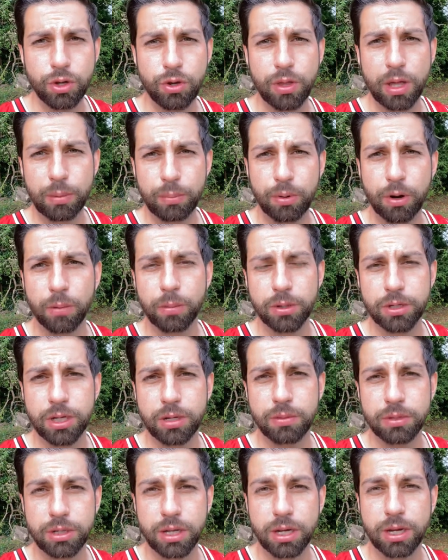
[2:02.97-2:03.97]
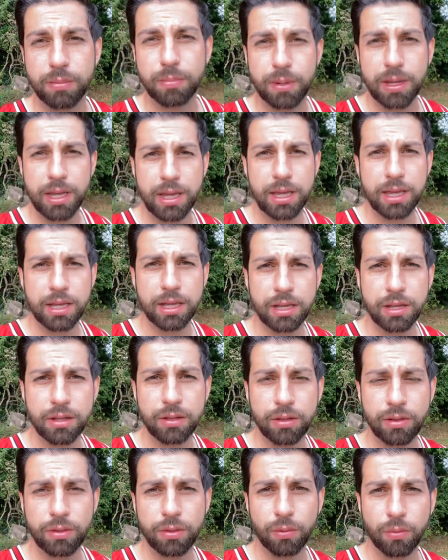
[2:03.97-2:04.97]
that property was going to be
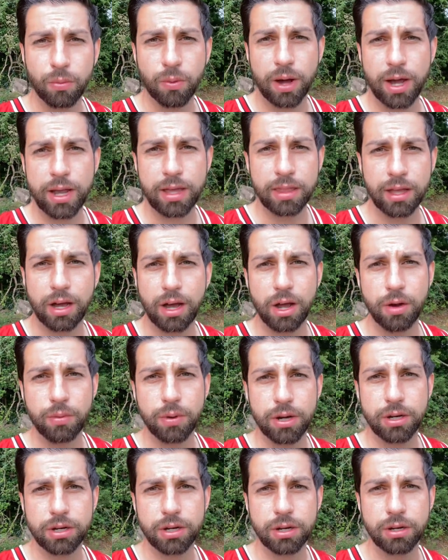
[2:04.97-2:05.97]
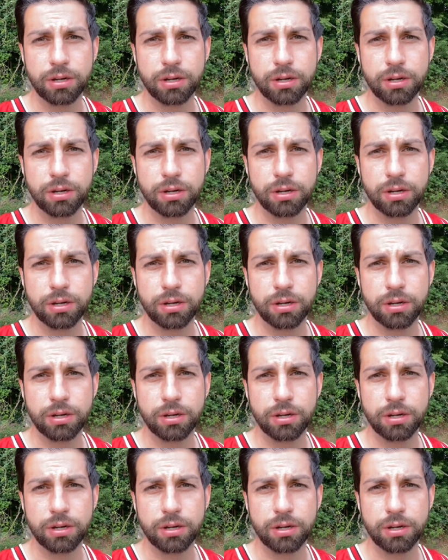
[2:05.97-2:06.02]
the way that I would